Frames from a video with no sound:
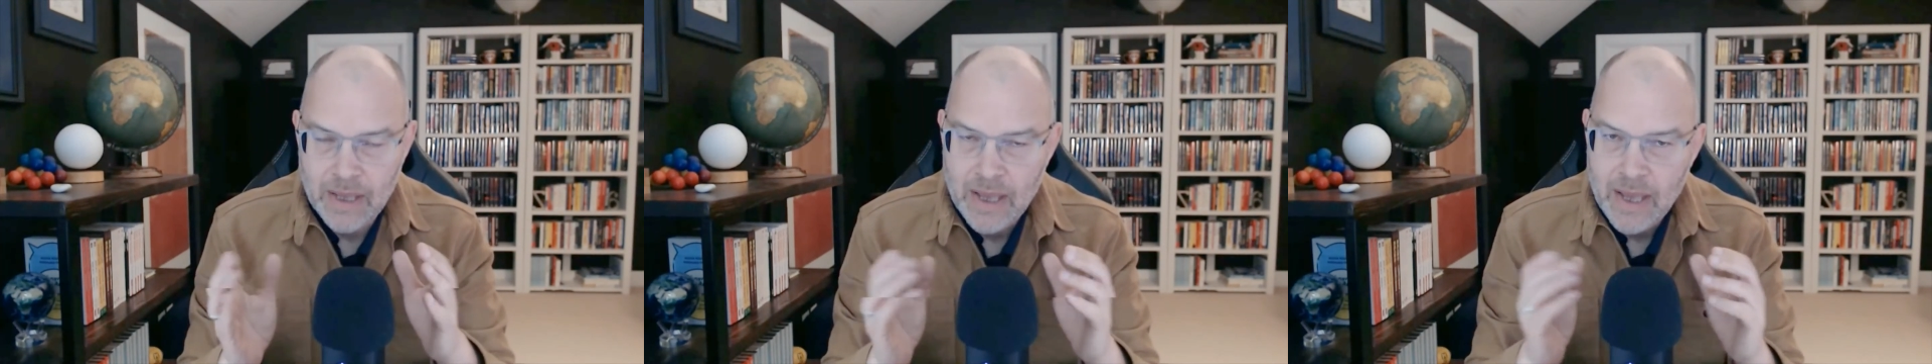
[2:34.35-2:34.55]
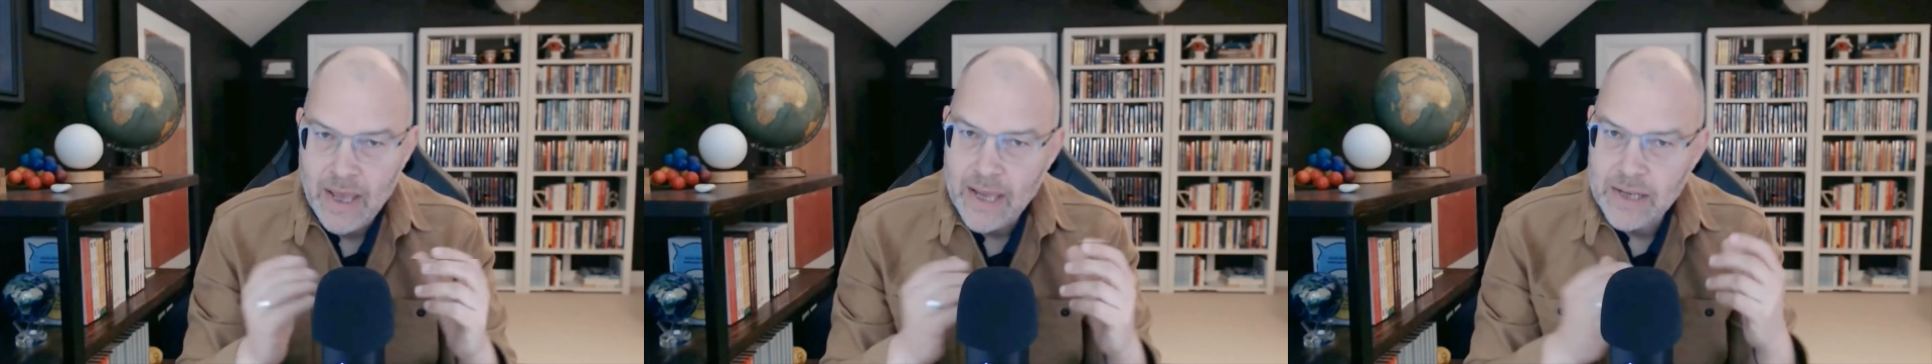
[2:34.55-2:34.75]

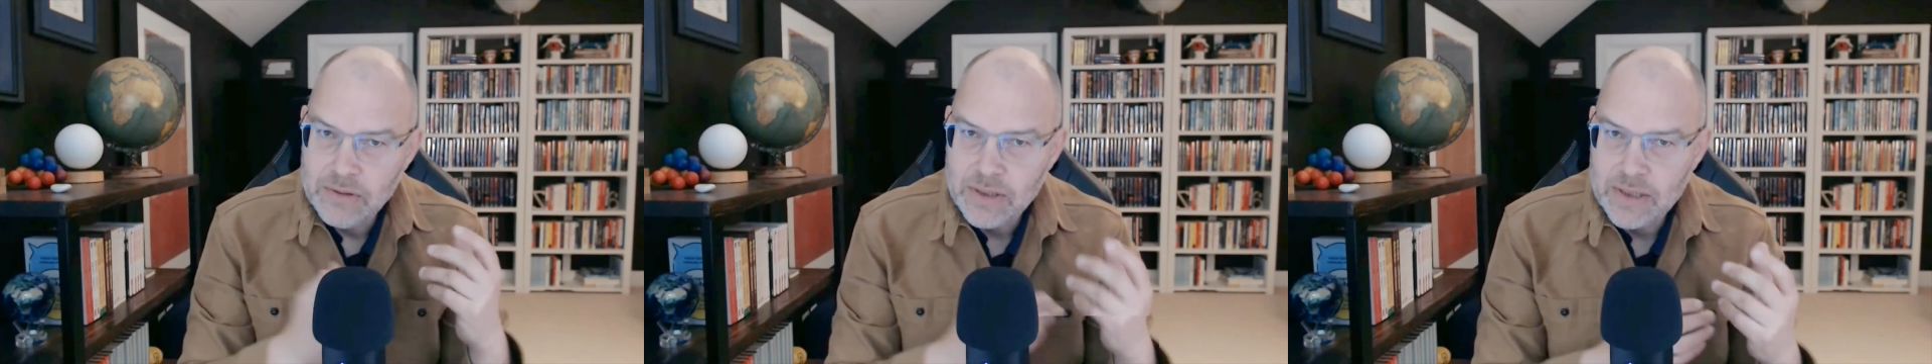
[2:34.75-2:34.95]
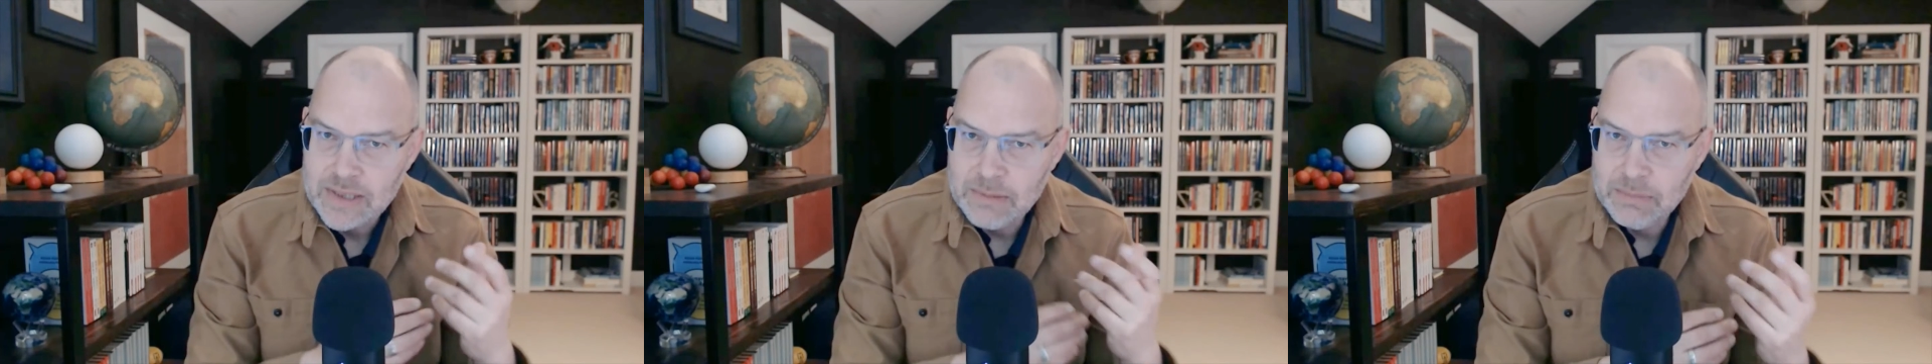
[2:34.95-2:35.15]
And you
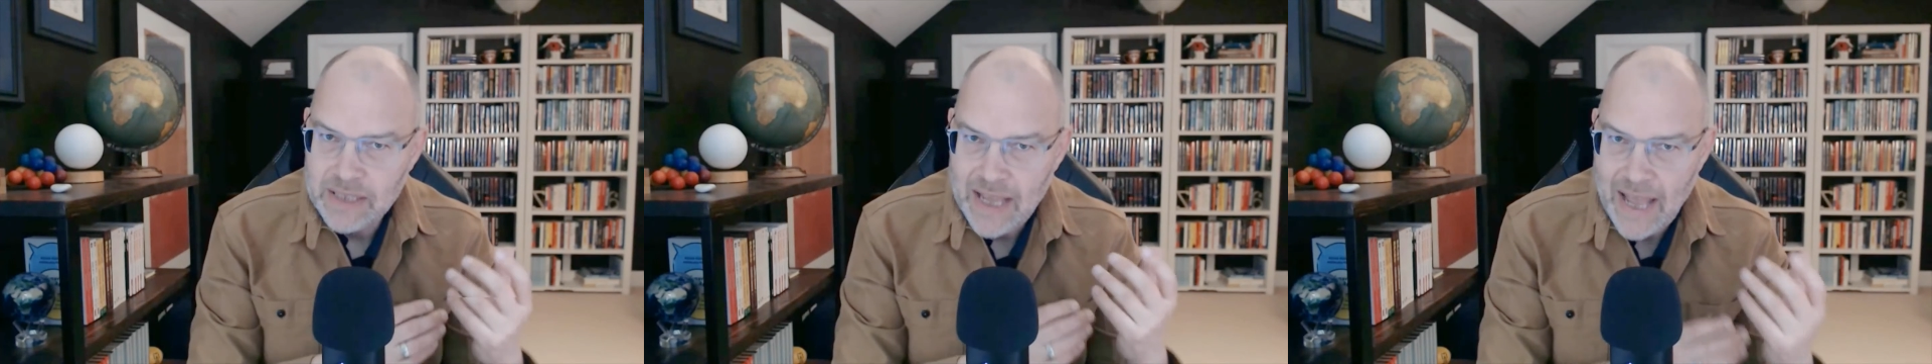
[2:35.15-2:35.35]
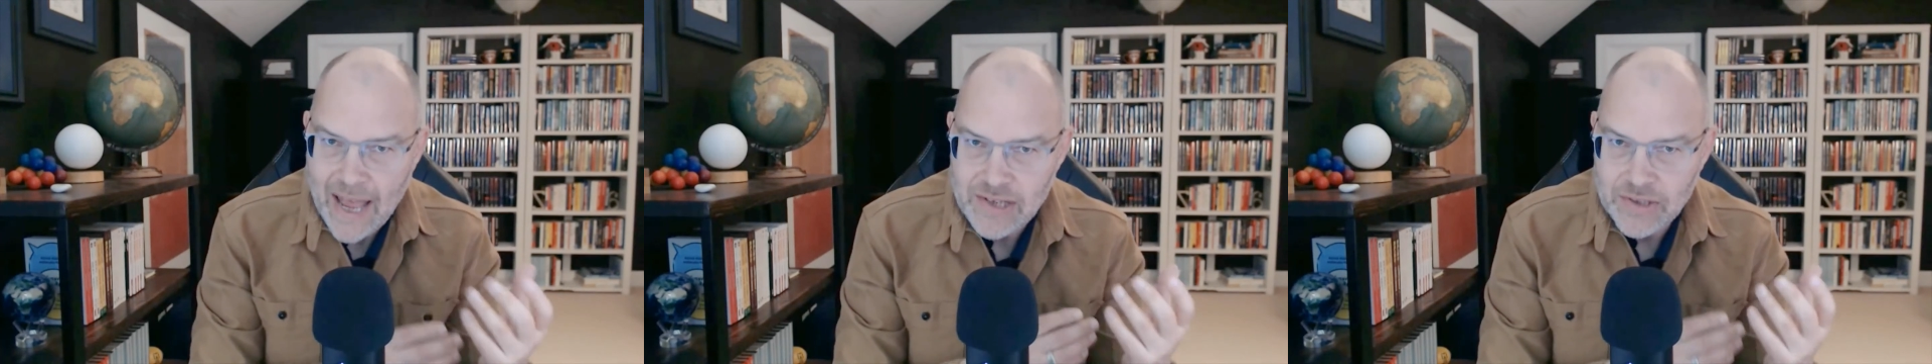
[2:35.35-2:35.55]
can simply
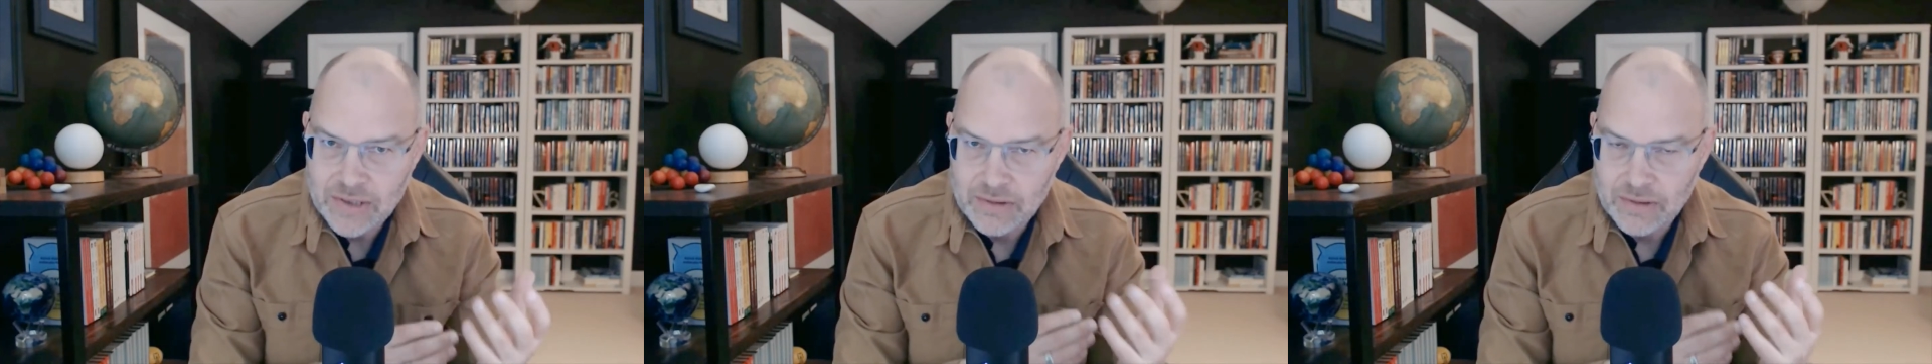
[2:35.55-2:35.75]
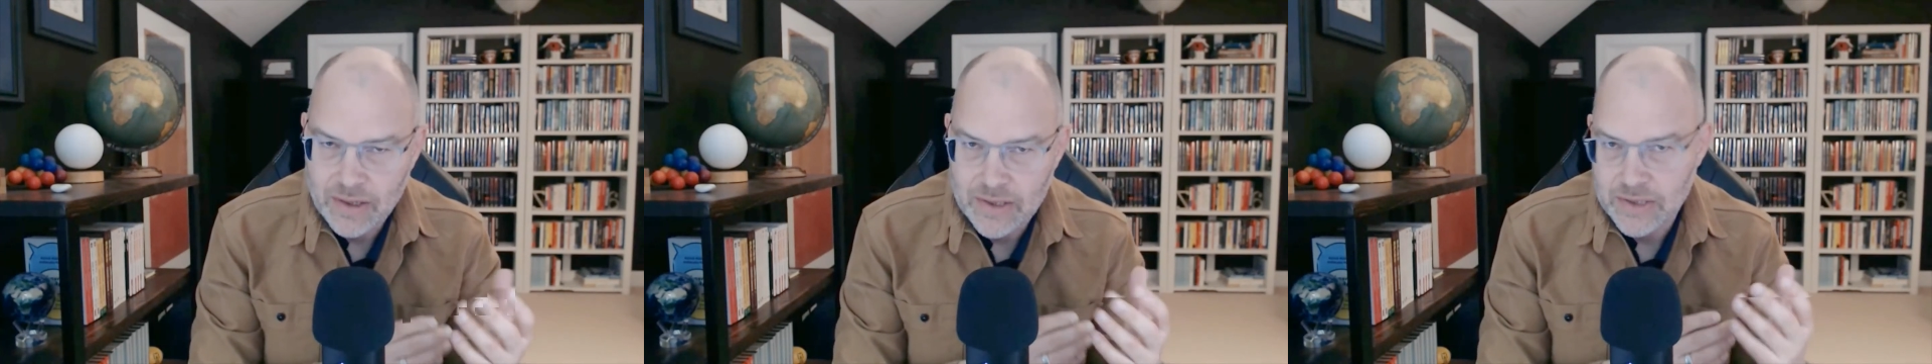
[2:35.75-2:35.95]
ask your
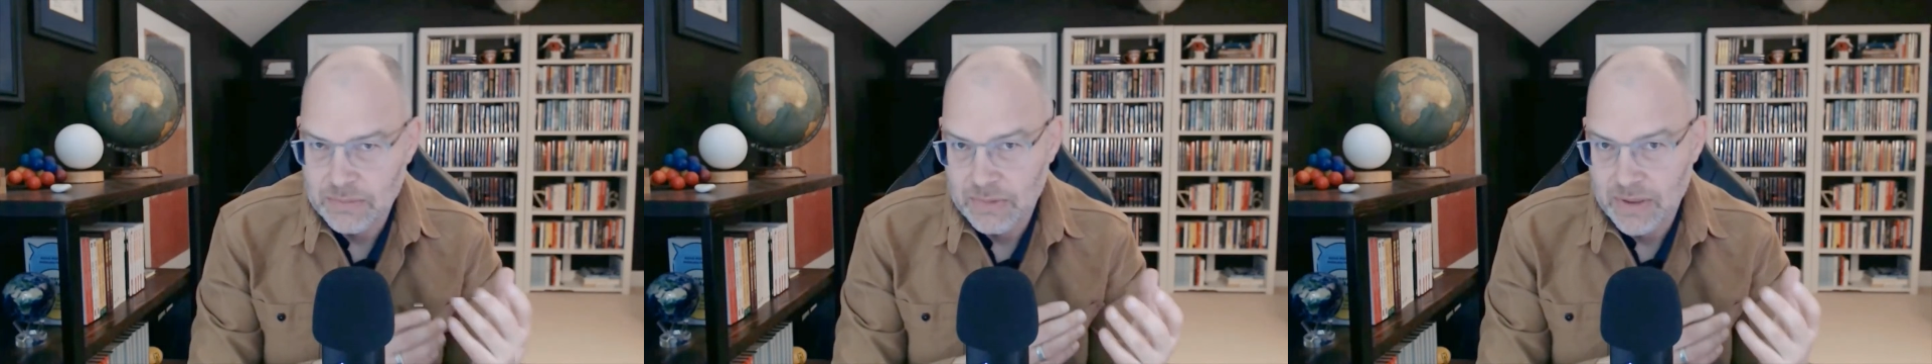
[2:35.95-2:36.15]
customer